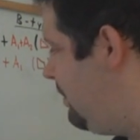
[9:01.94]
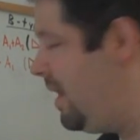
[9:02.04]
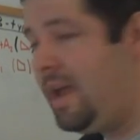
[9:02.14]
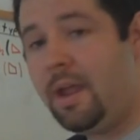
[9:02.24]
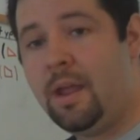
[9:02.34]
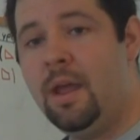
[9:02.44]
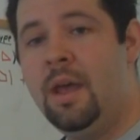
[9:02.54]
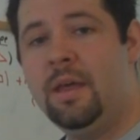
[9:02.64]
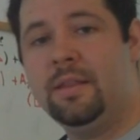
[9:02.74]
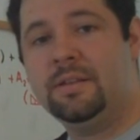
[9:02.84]
to pay
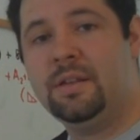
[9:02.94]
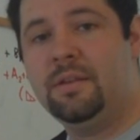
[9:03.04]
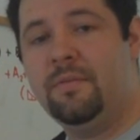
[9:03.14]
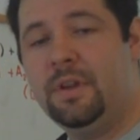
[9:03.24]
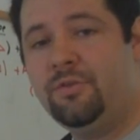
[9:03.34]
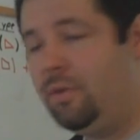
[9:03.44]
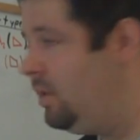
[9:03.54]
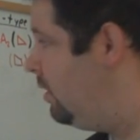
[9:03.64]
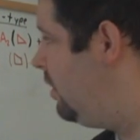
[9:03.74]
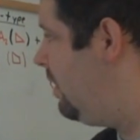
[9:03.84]
this
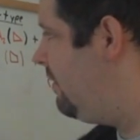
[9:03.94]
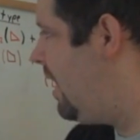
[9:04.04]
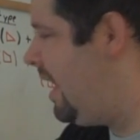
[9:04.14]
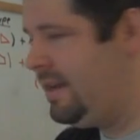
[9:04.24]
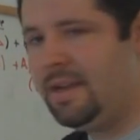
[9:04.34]
individual of a high